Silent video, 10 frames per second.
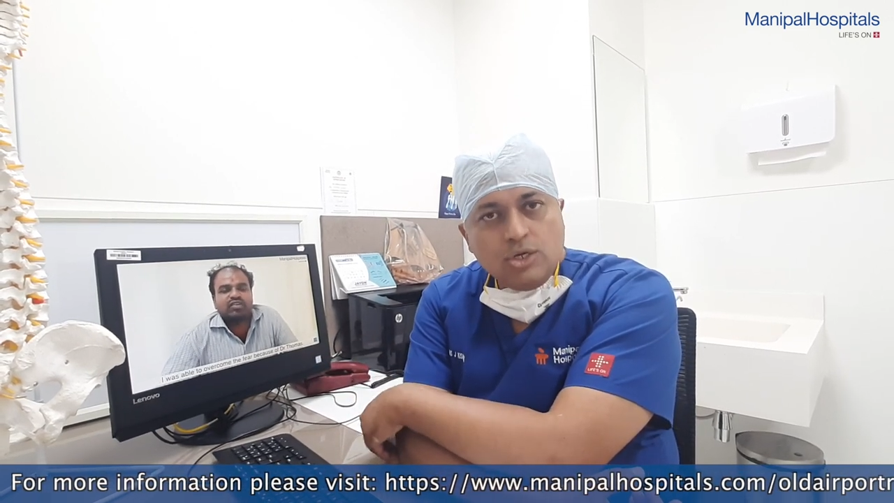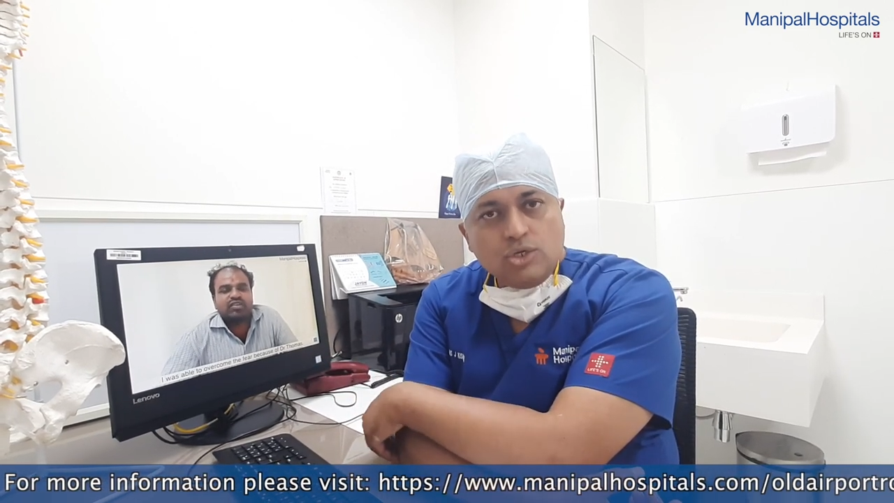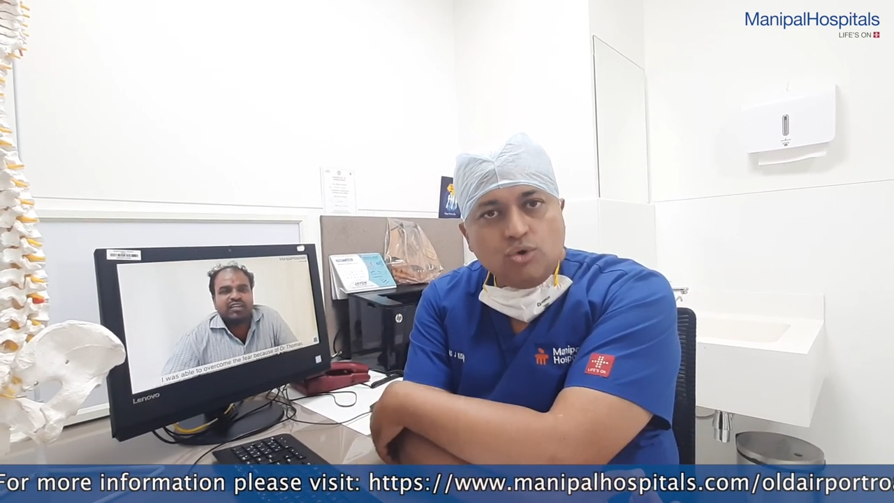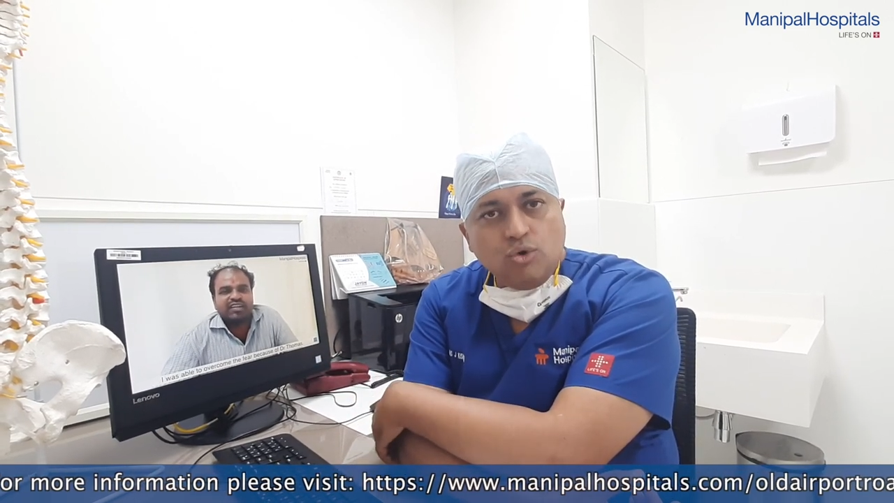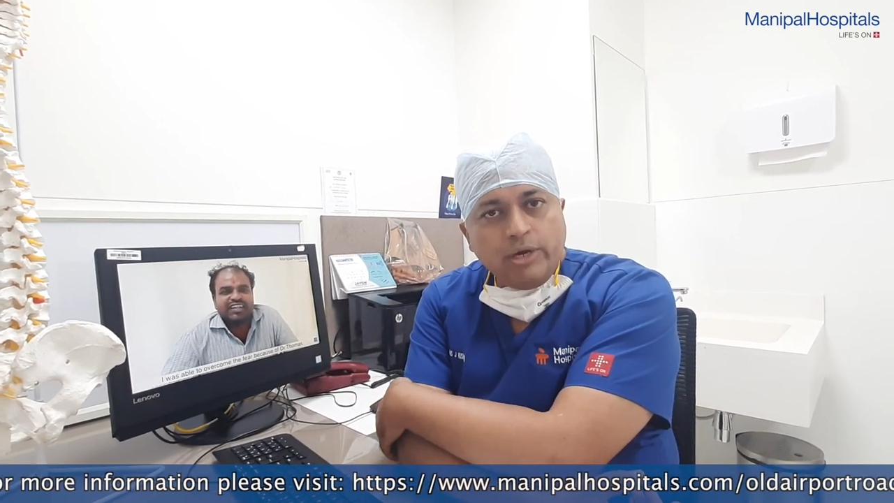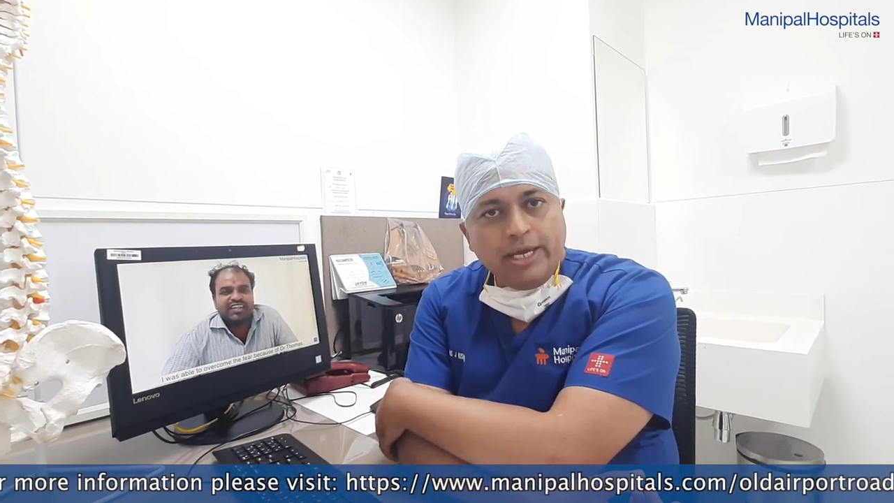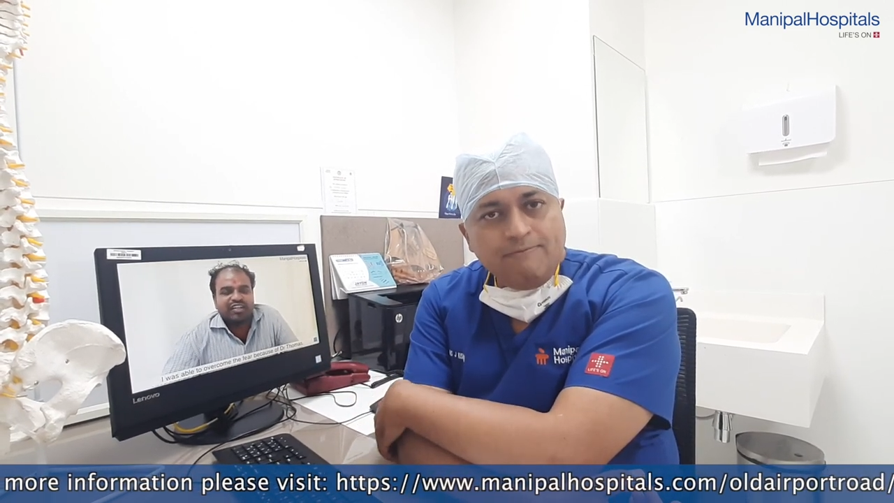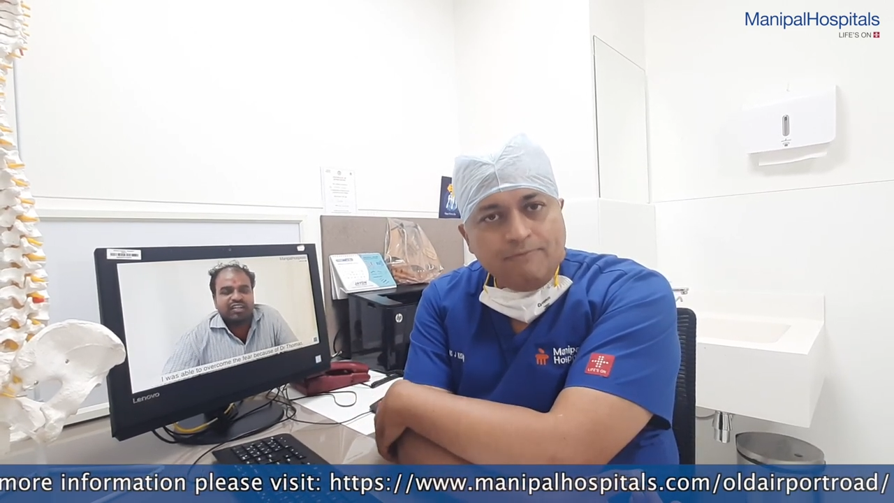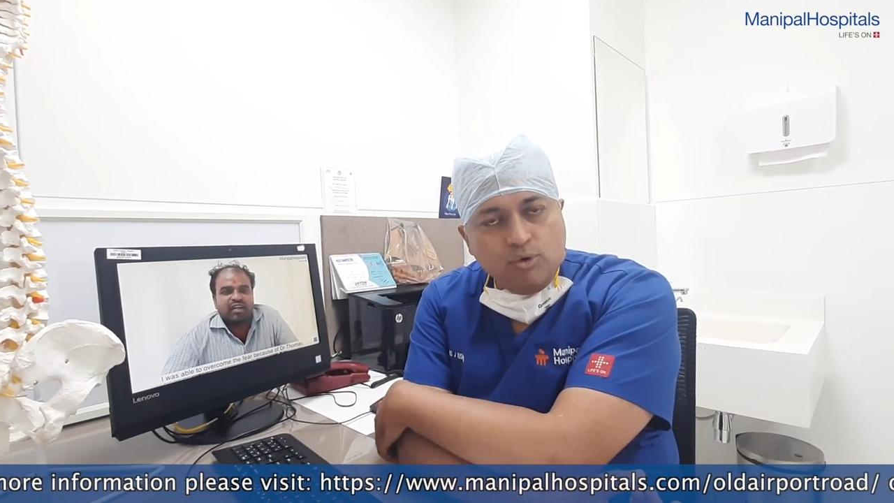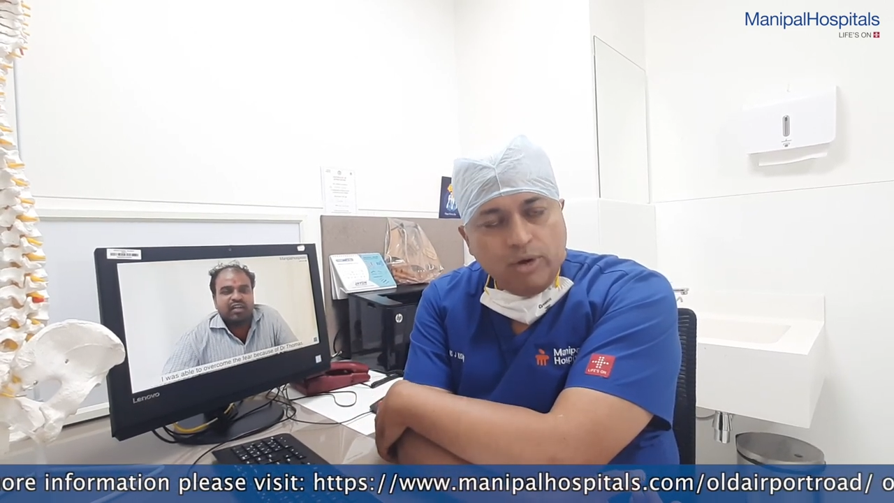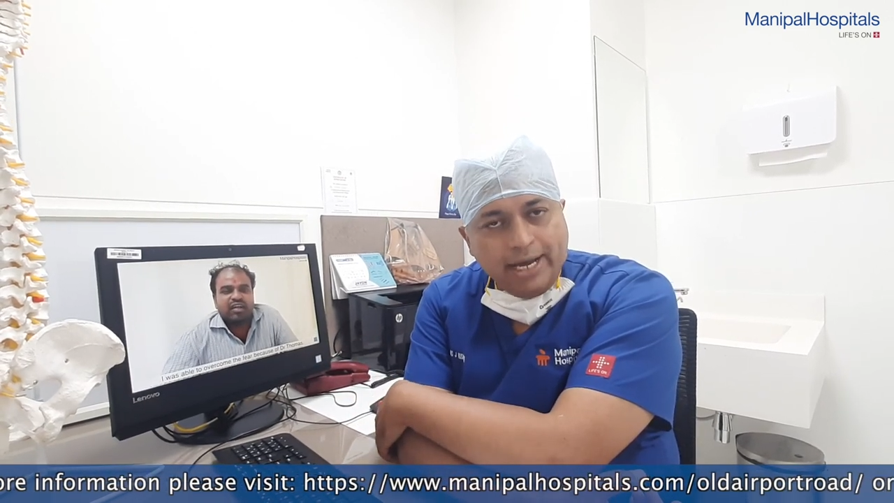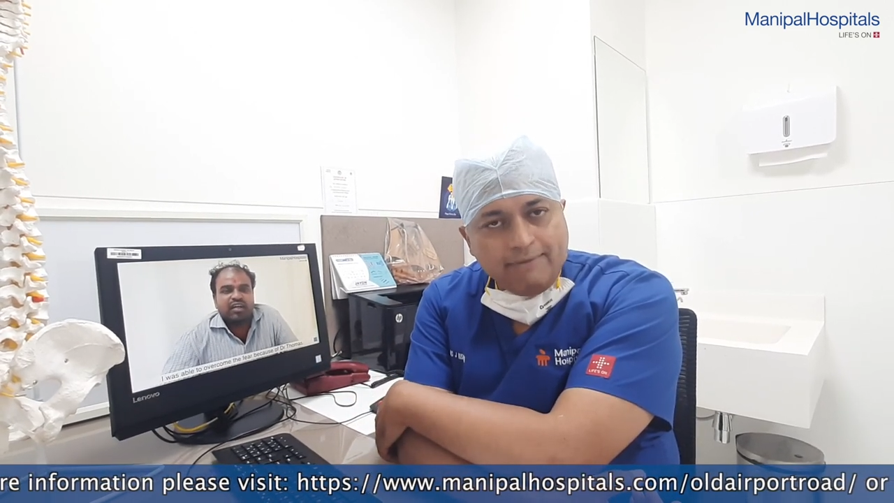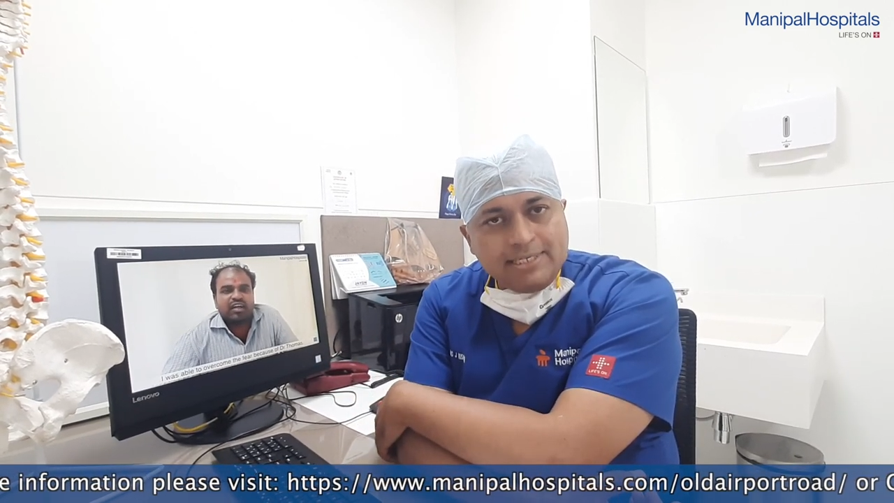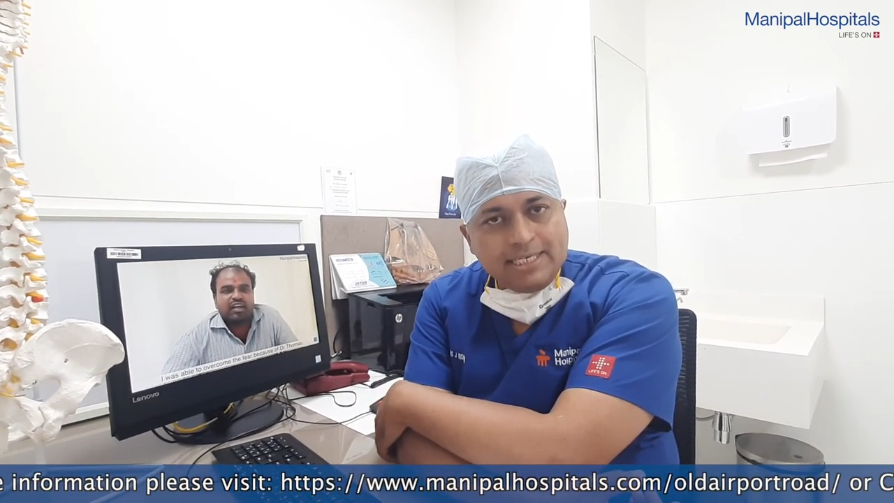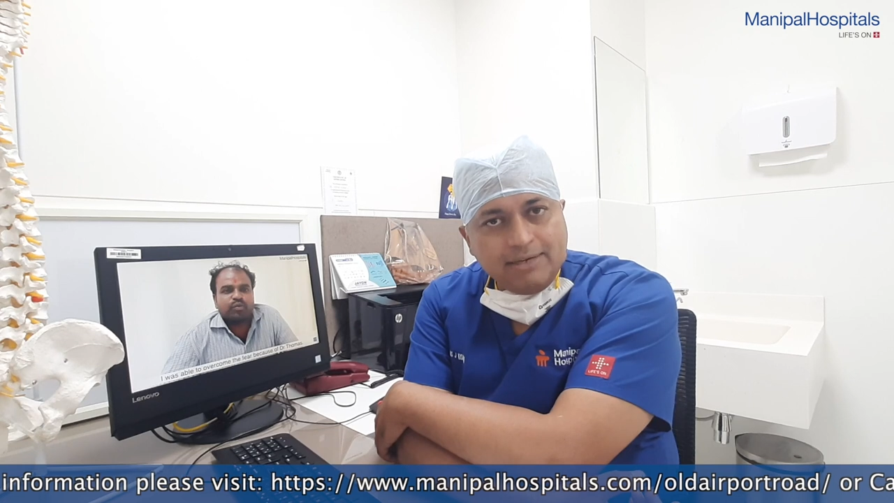So if you
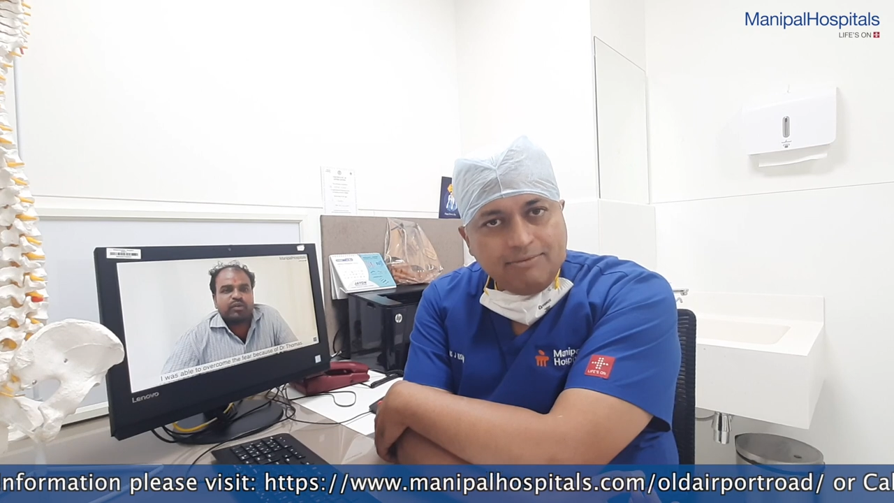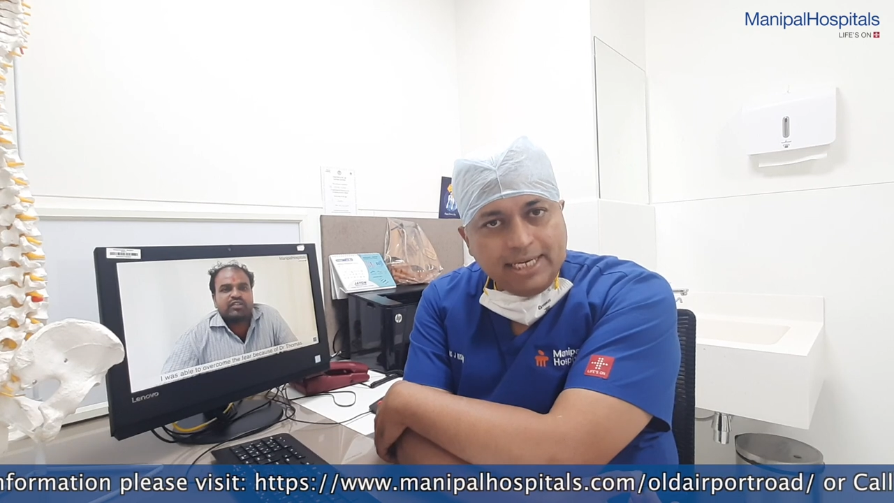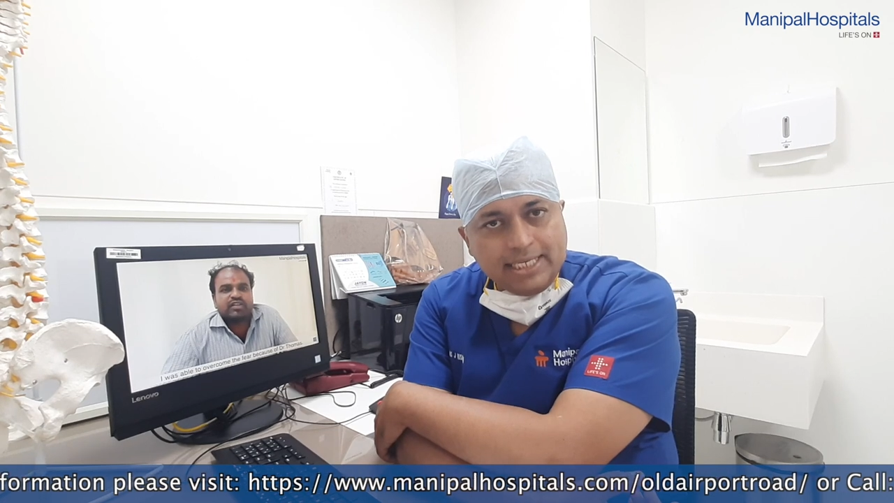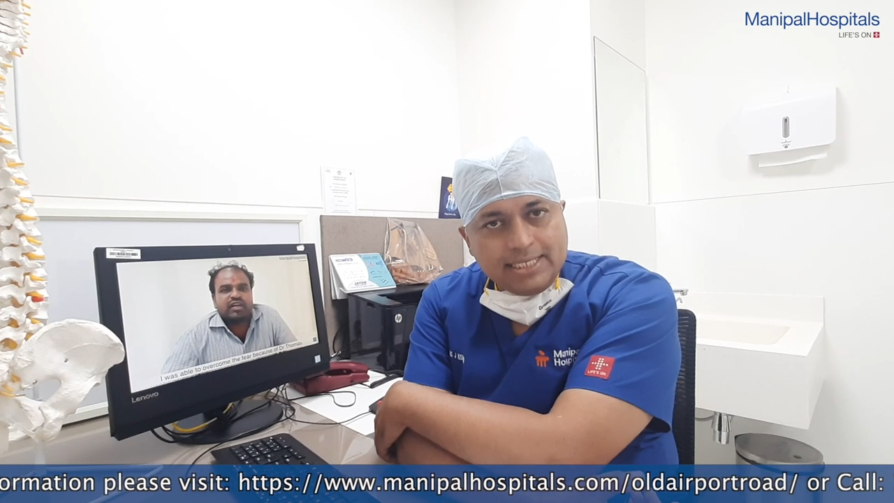have significant